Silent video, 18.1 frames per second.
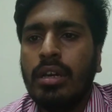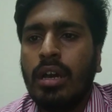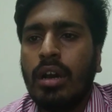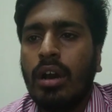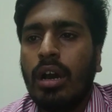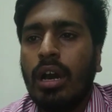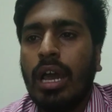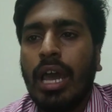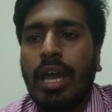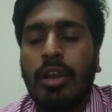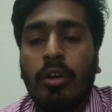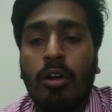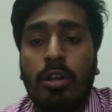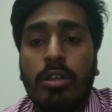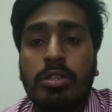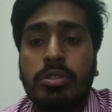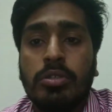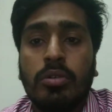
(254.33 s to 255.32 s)
and
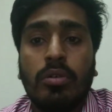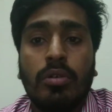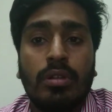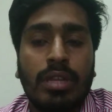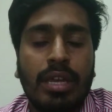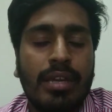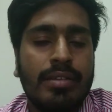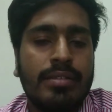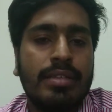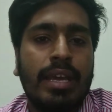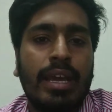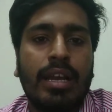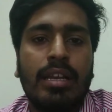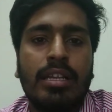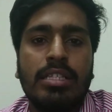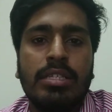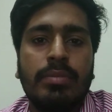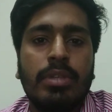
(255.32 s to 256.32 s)
also there is
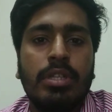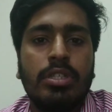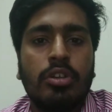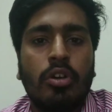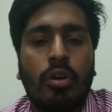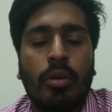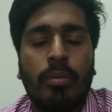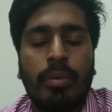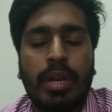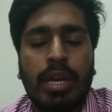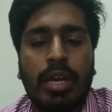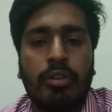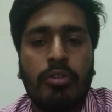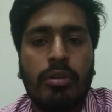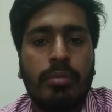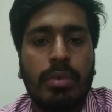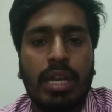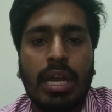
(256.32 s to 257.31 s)
negligible job
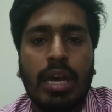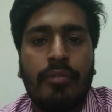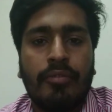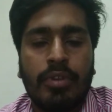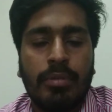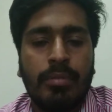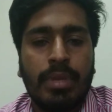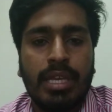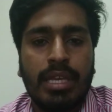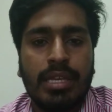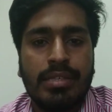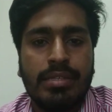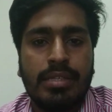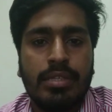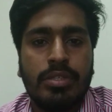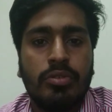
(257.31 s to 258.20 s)
recruitment after BSc,